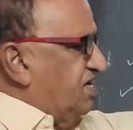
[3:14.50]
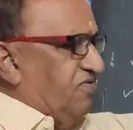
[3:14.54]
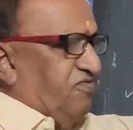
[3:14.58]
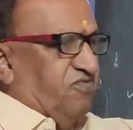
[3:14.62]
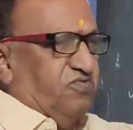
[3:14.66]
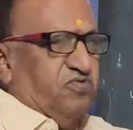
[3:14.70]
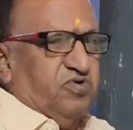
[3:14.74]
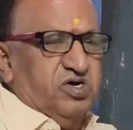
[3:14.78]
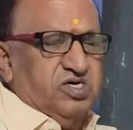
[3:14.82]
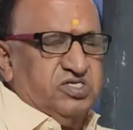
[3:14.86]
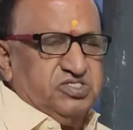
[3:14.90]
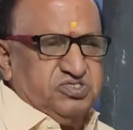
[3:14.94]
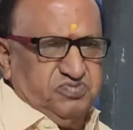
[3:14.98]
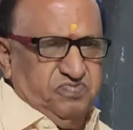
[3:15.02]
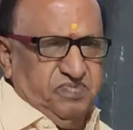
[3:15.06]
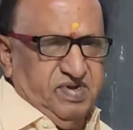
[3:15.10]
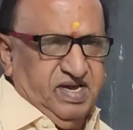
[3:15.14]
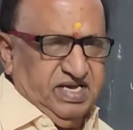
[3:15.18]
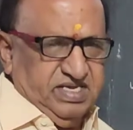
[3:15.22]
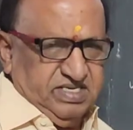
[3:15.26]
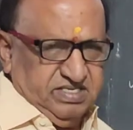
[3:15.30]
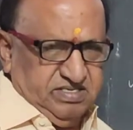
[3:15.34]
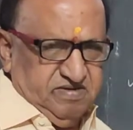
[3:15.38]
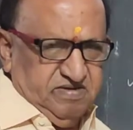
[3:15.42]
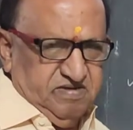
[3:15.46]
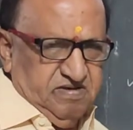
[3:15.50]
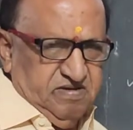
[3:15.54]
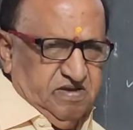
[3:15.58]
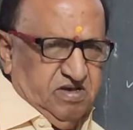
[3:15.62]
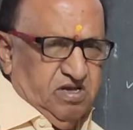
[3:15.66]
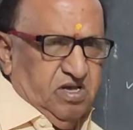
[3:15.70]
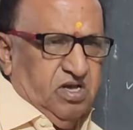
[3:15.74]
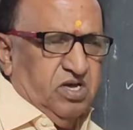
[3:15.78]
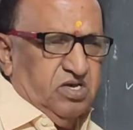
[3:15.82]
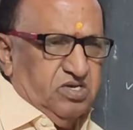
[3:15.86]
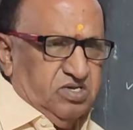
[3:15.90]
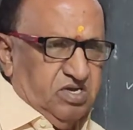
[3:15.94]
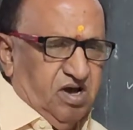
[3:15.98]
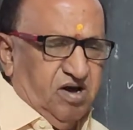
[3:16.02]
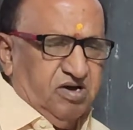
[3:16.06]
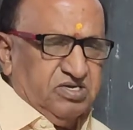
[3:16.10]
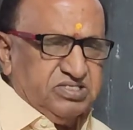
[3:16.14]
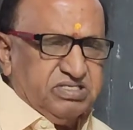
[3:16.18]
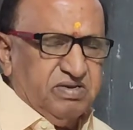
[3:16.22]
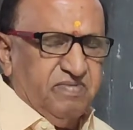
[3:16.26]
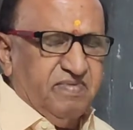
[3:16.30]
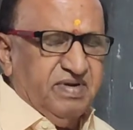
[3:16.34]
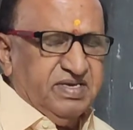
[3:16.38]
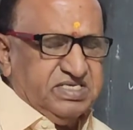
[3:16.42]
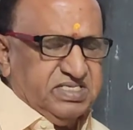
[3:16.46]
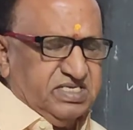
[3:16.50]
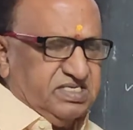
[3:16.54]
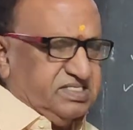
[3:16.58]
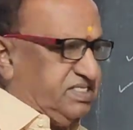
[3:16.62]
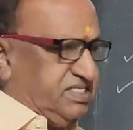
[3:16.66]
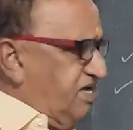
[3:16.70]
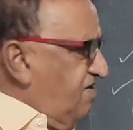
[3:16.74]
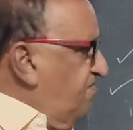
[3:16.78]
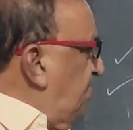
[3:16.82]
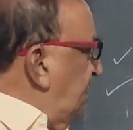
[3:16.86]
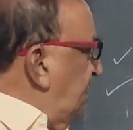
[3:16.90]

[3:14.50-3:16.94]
of words means. You have some exercise,